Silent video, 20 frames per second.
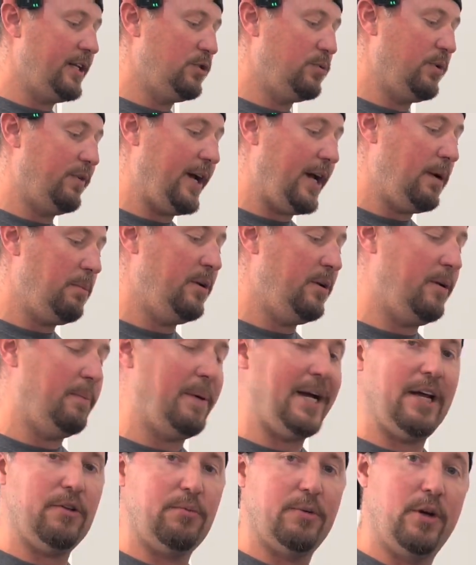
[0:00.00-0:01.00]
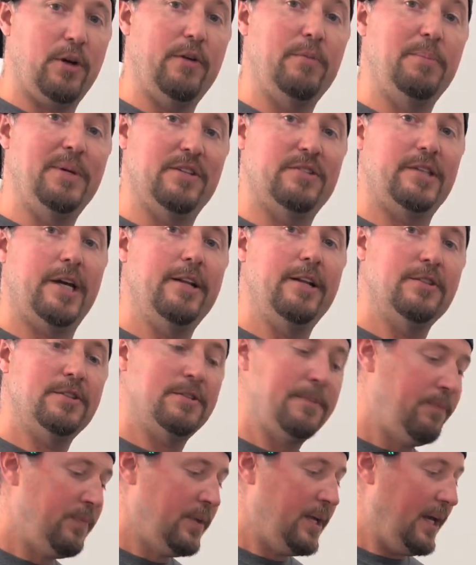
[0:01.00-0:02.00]
We've had them in the past, we don't have many settings,
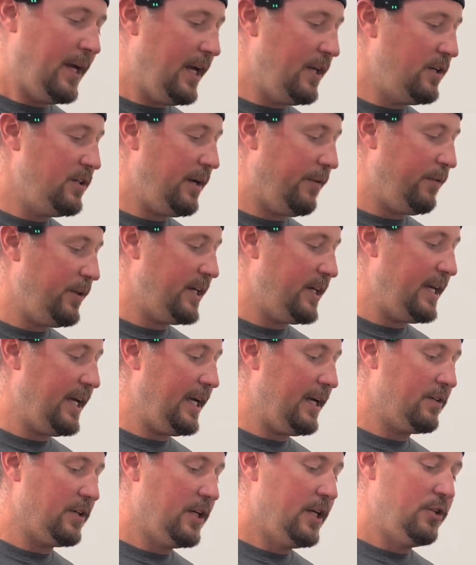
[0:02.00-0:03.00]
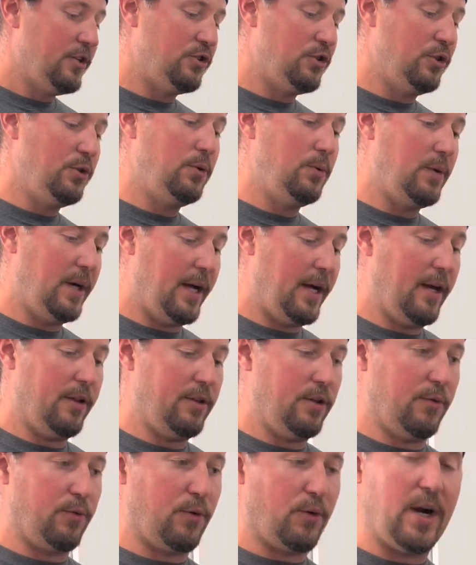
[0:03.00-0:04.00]
and you definitely can't do the
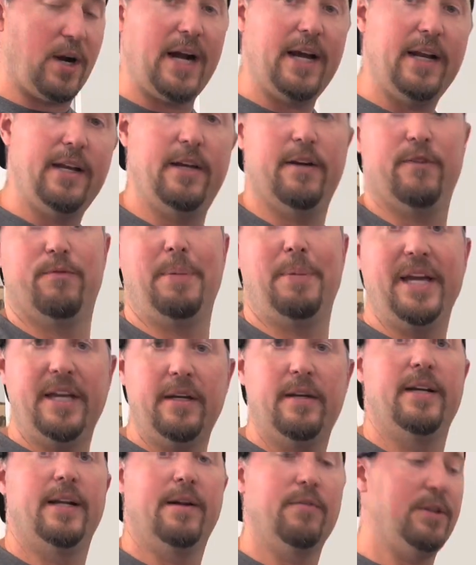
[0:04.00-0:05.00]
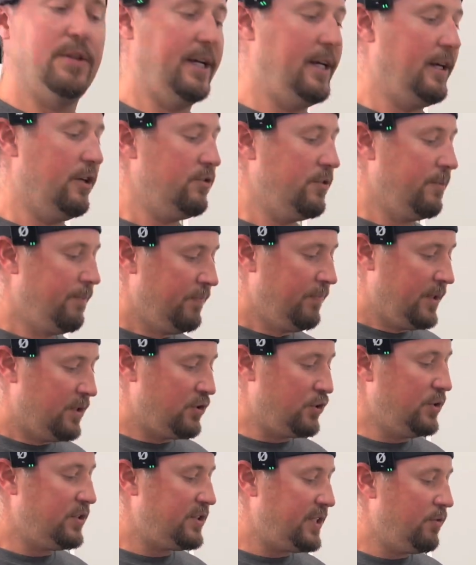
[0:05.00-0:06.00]
variety of baking and everything else. So
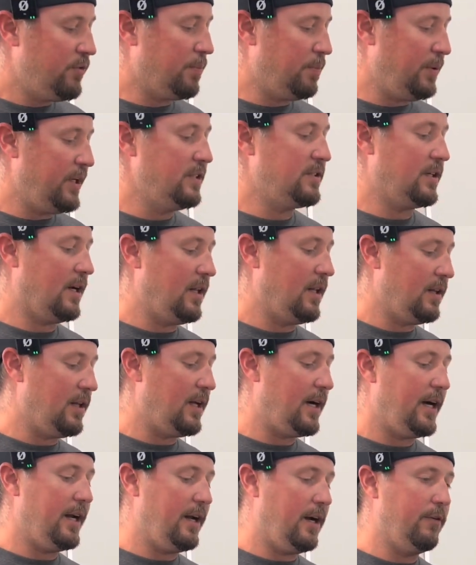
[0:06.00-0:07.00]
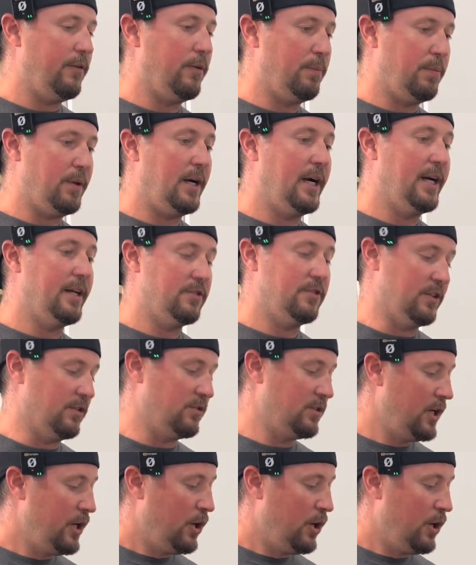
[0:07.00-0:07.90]
this can replace a lot of appliances.